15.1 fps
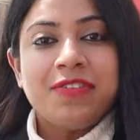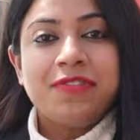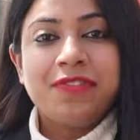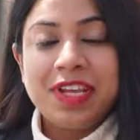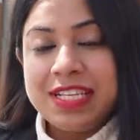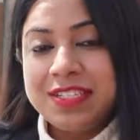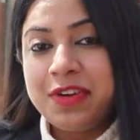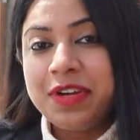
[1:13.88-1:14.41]

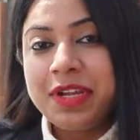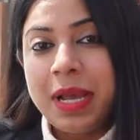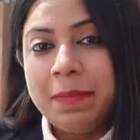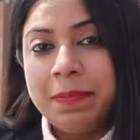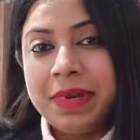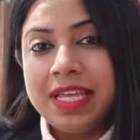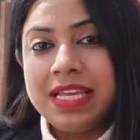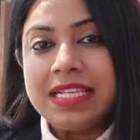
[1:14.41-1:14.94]
Free zone
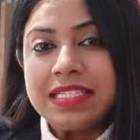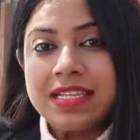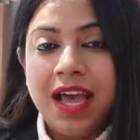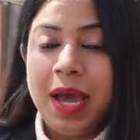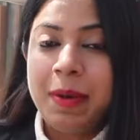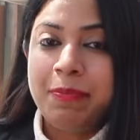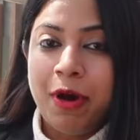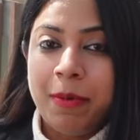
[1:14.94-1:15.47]
companies
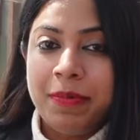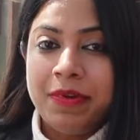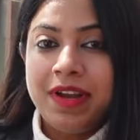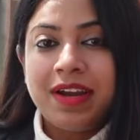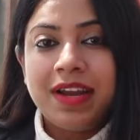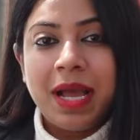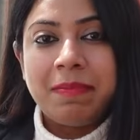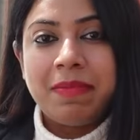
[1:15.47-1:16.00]
are
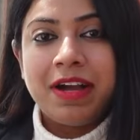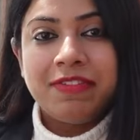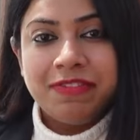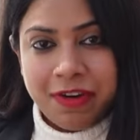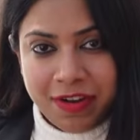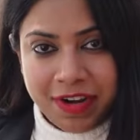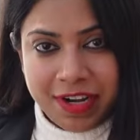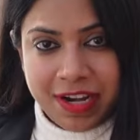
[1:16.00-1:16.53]
popular among
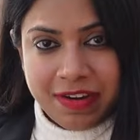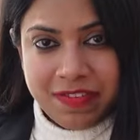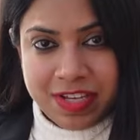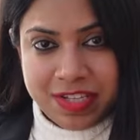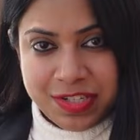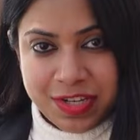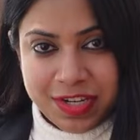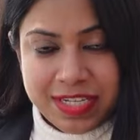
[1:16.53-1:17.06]
foreign
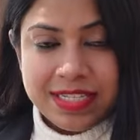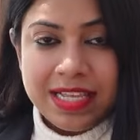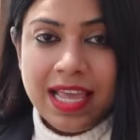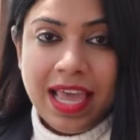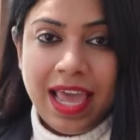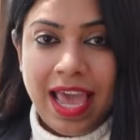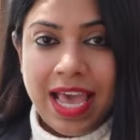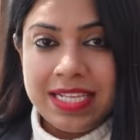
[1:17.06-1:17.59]
investors
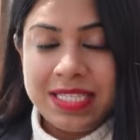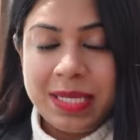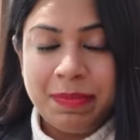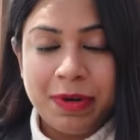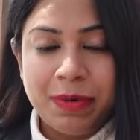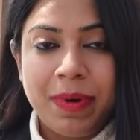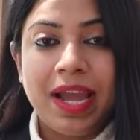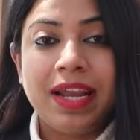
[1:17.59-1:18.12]
as they
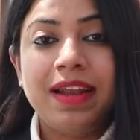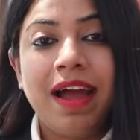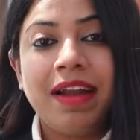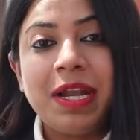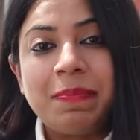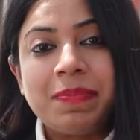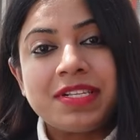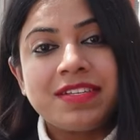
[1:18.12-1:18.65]
provide
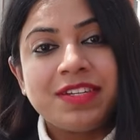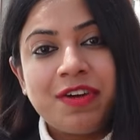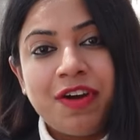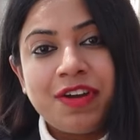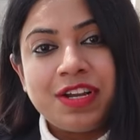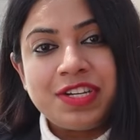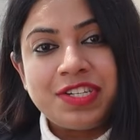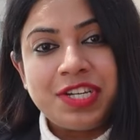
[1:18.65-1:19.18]
100%
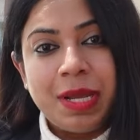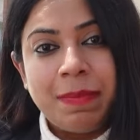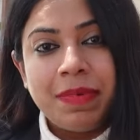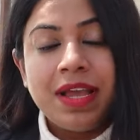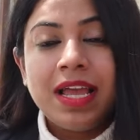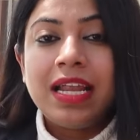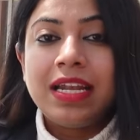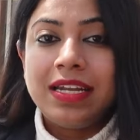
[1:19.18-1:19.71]
ownership,
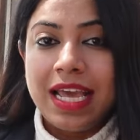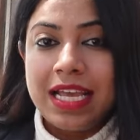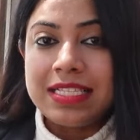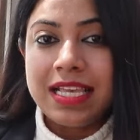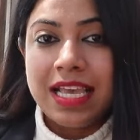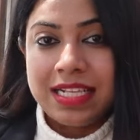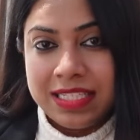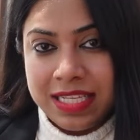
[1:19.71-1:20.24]

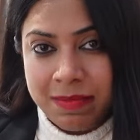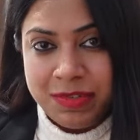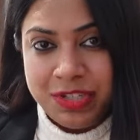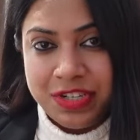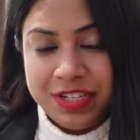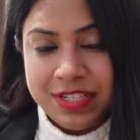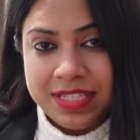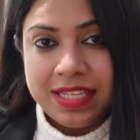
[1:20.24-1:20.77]
tax
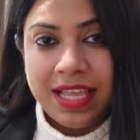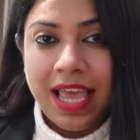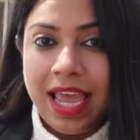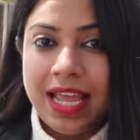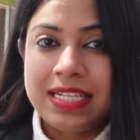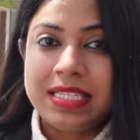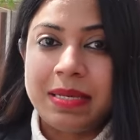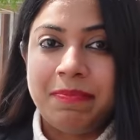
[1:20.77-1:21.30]
exemptions
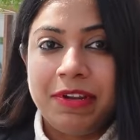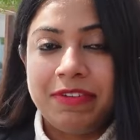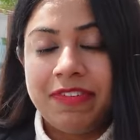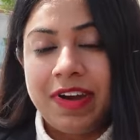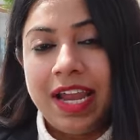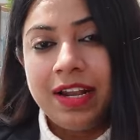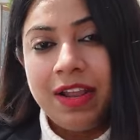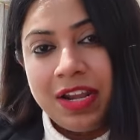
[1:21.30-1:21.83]
and
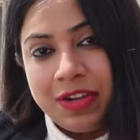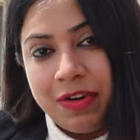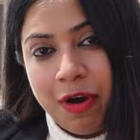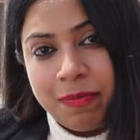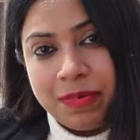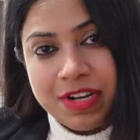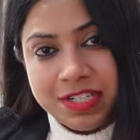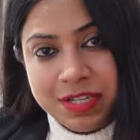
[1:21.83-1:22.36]
simplified
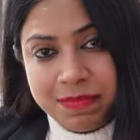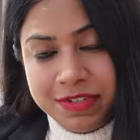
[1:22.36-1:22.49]
incorporation